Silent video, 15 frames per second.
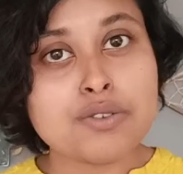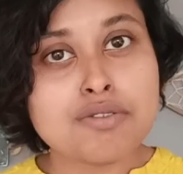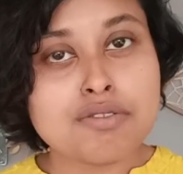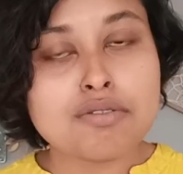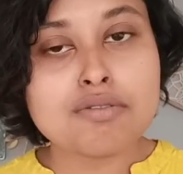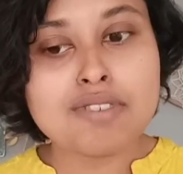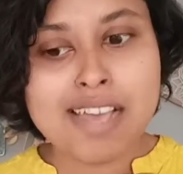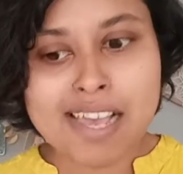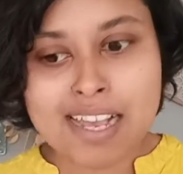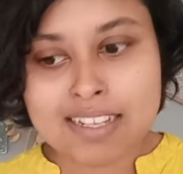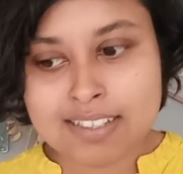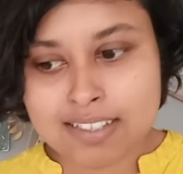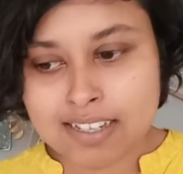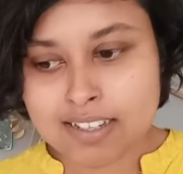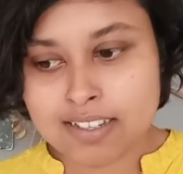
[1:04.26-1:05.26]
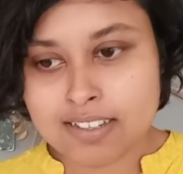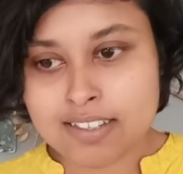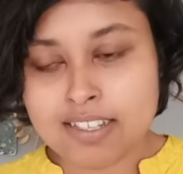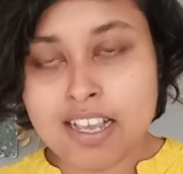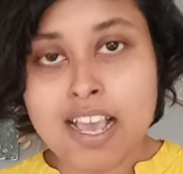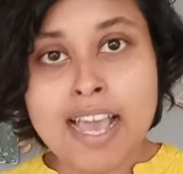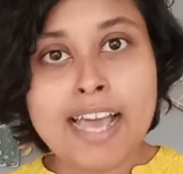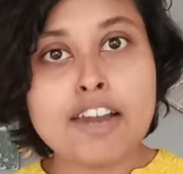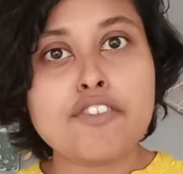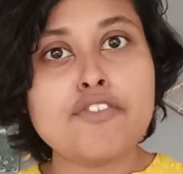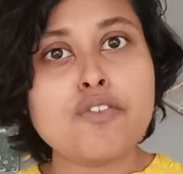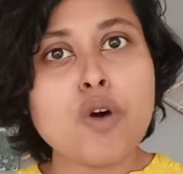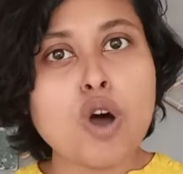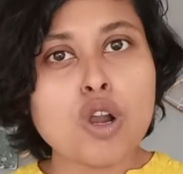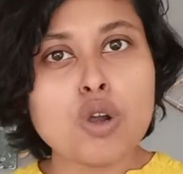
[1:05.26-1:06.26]
true essence and
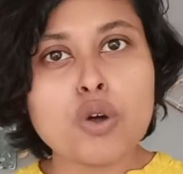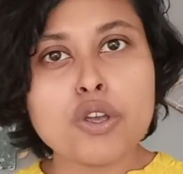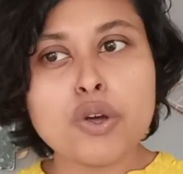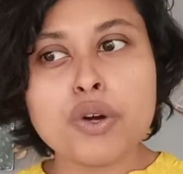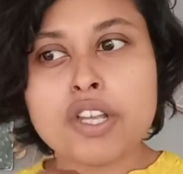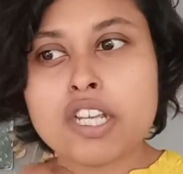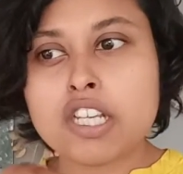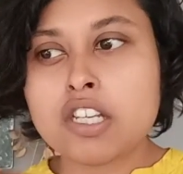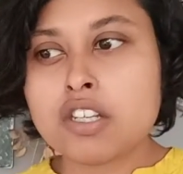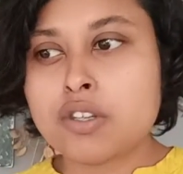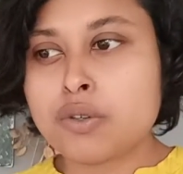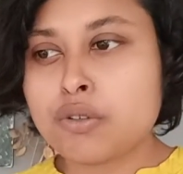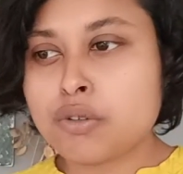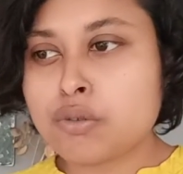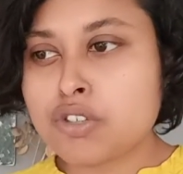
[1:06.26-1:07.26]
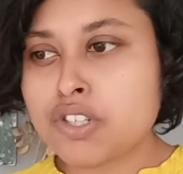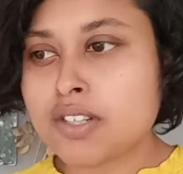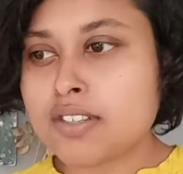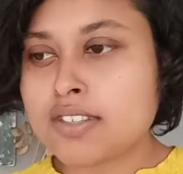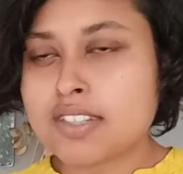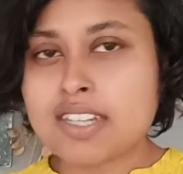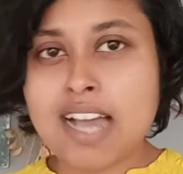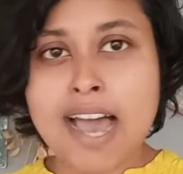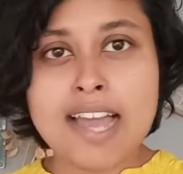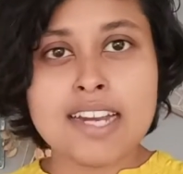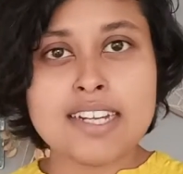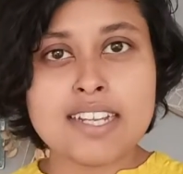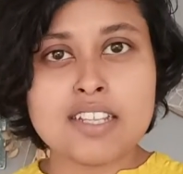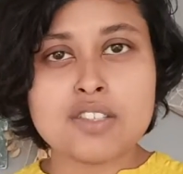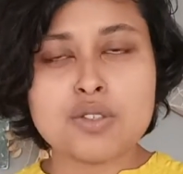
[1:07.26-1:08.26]
follow your intuition's
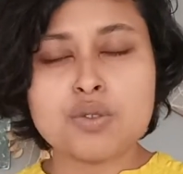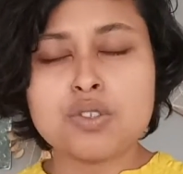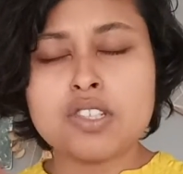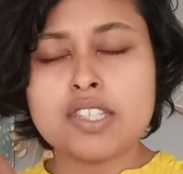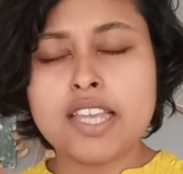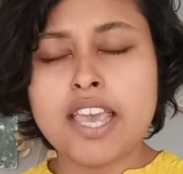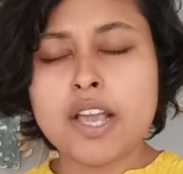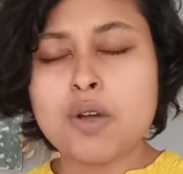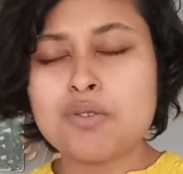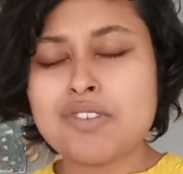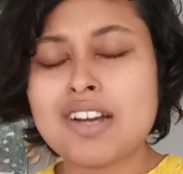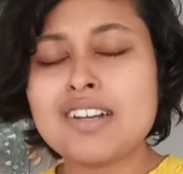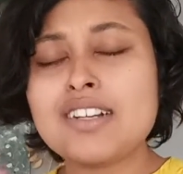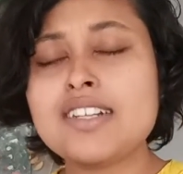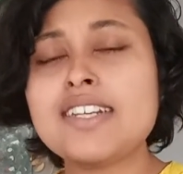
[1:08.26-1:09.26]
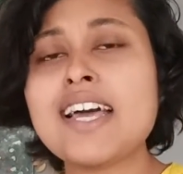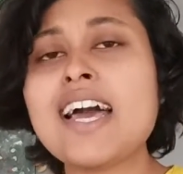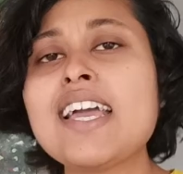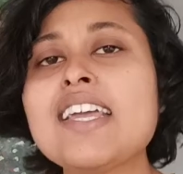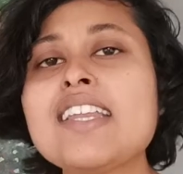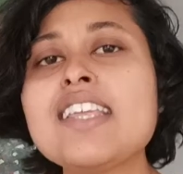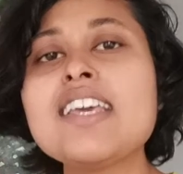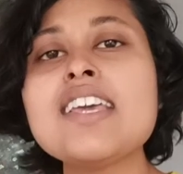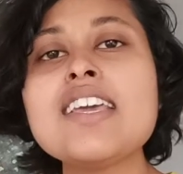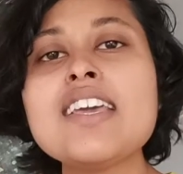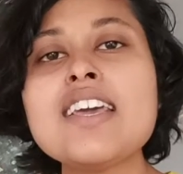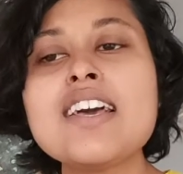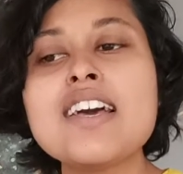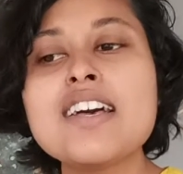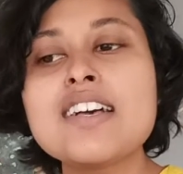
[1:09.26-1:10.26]
guidance to take one
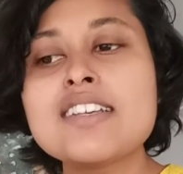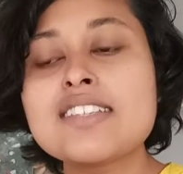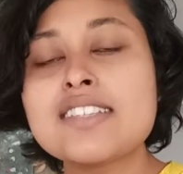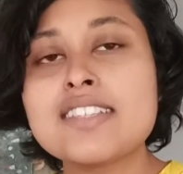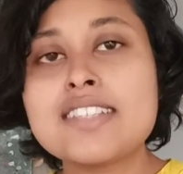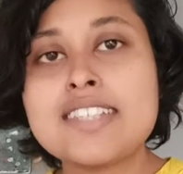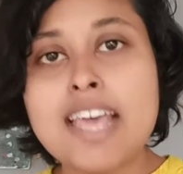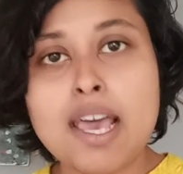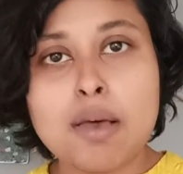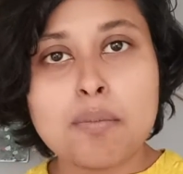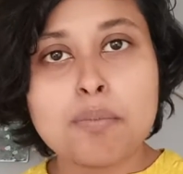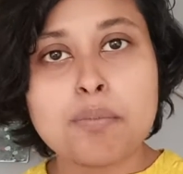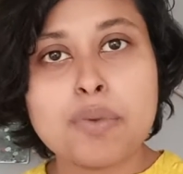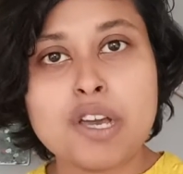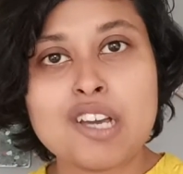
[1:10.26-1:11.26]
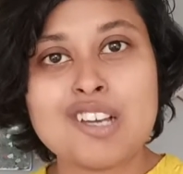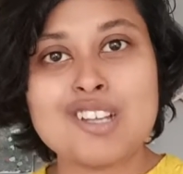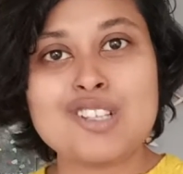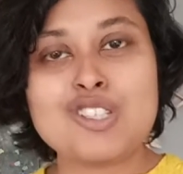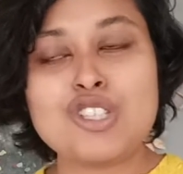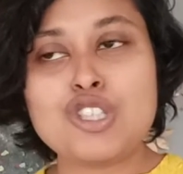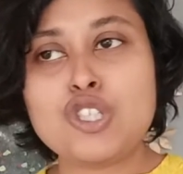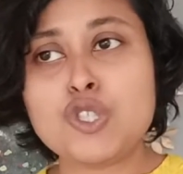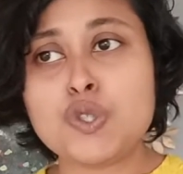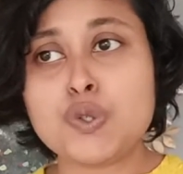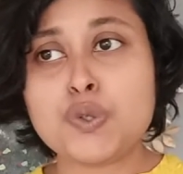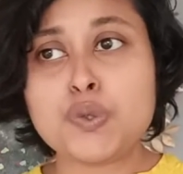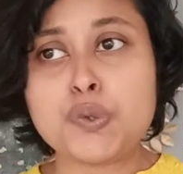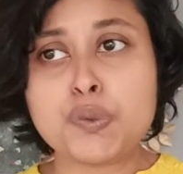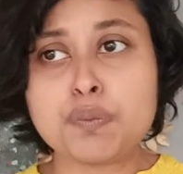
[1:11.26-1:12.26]
tiny step
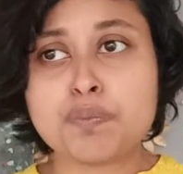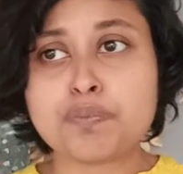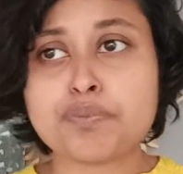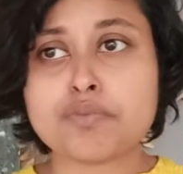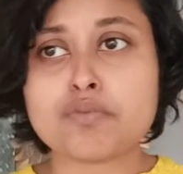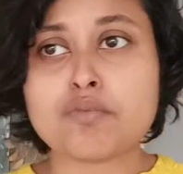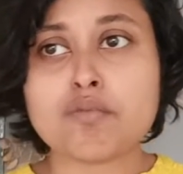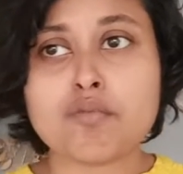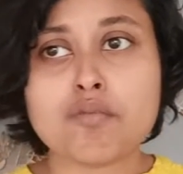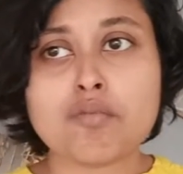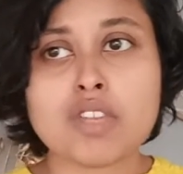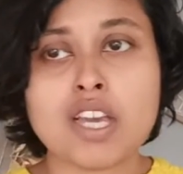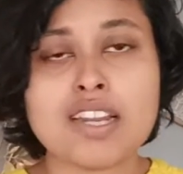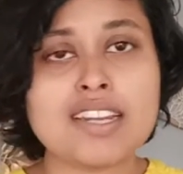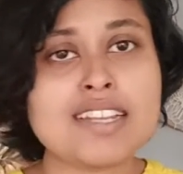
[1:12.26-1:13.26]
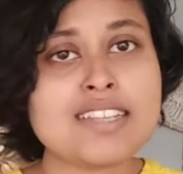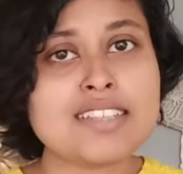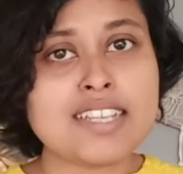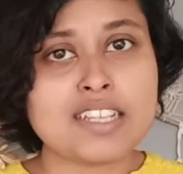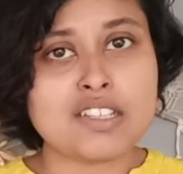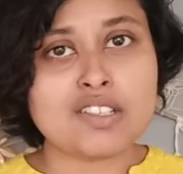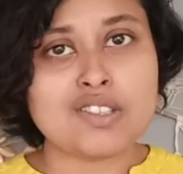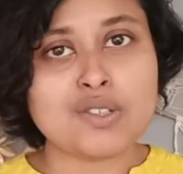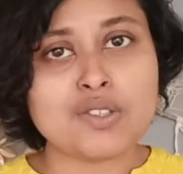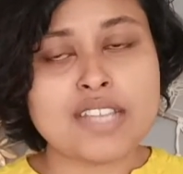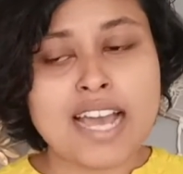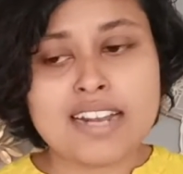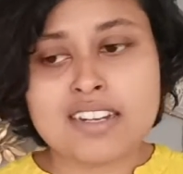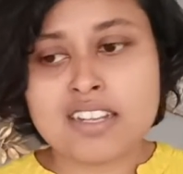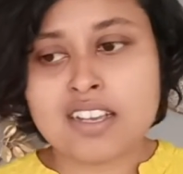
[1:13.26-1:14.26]
to listen to
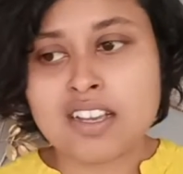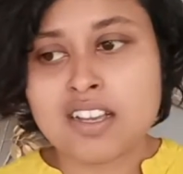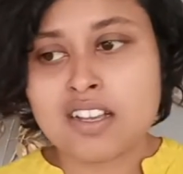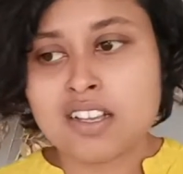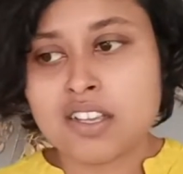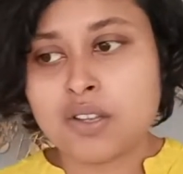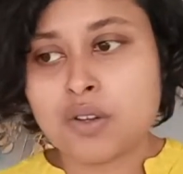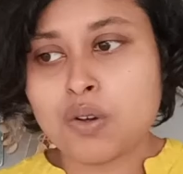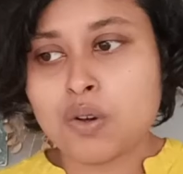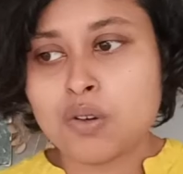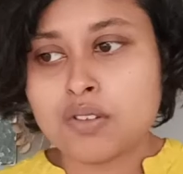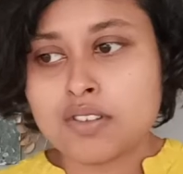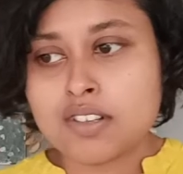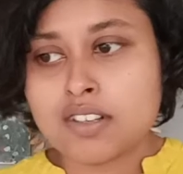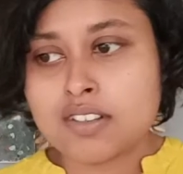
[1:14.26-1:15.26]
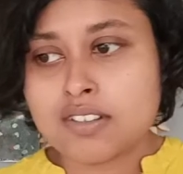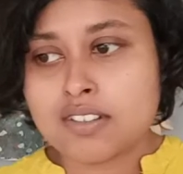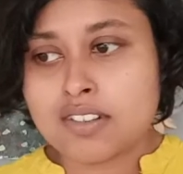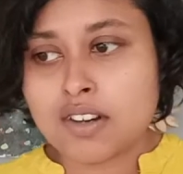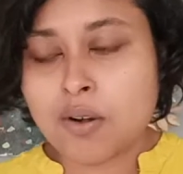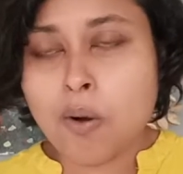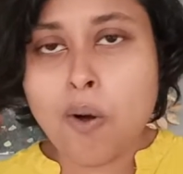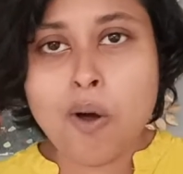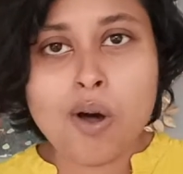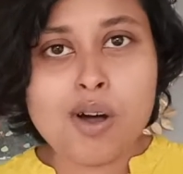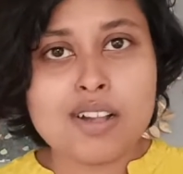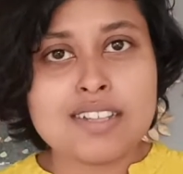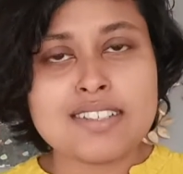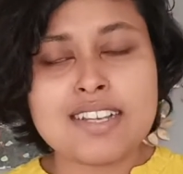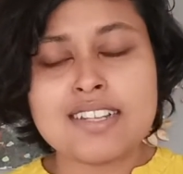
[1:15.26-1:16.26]
that, you know,
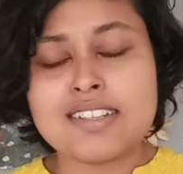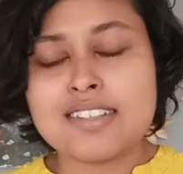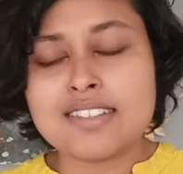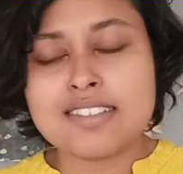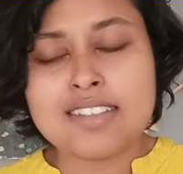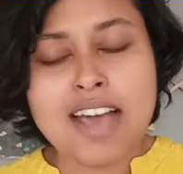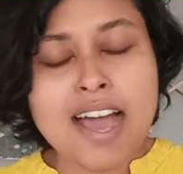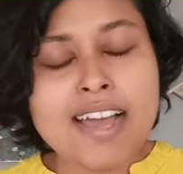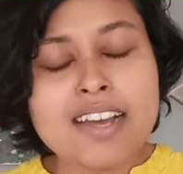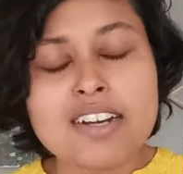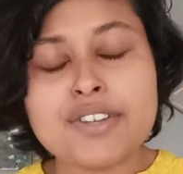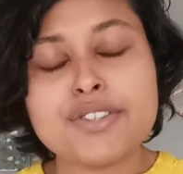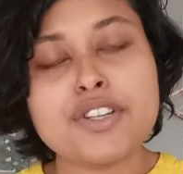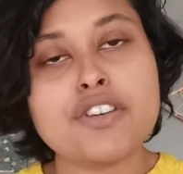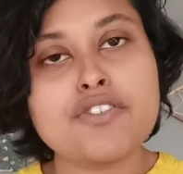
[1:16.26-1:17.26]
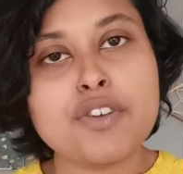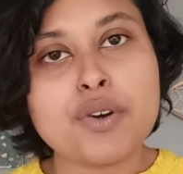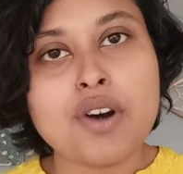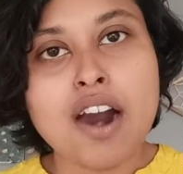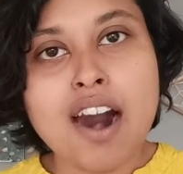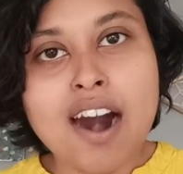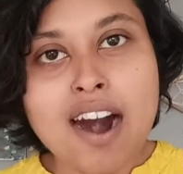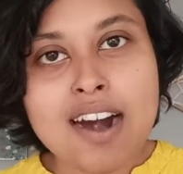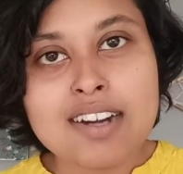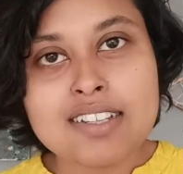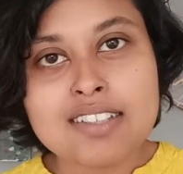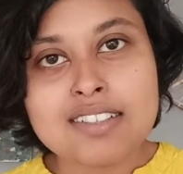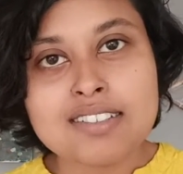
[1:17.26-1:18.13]
calls and desires of your heart.